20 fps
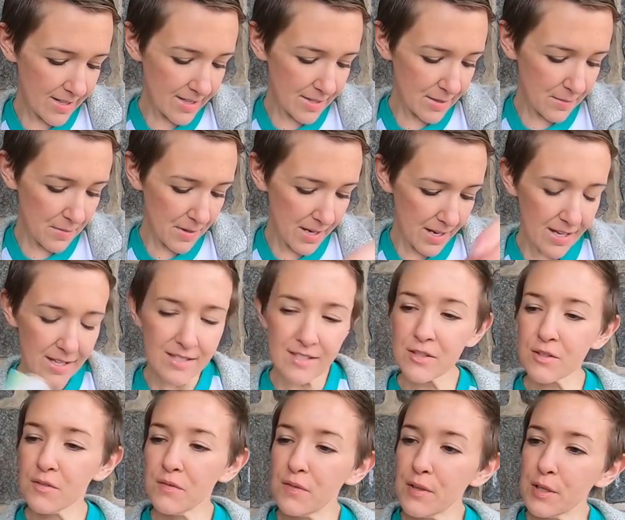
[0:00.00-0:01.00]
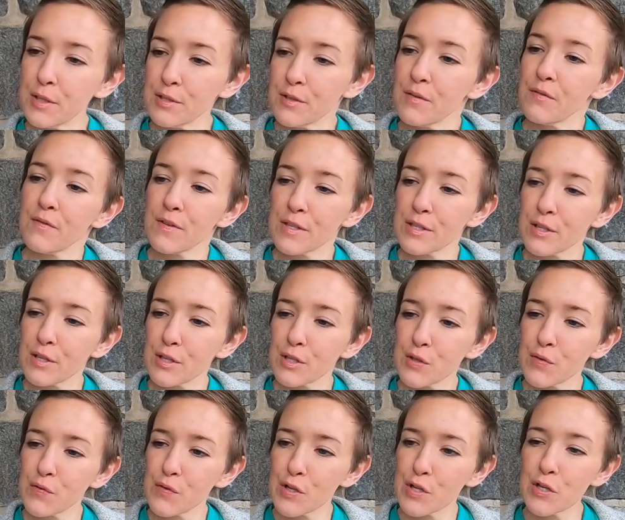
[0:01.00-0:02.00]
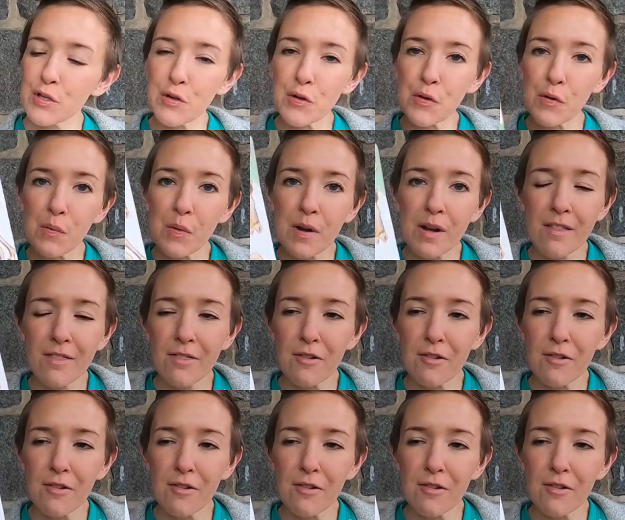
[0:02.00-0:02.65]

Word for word: Some Easter vis visitors for you.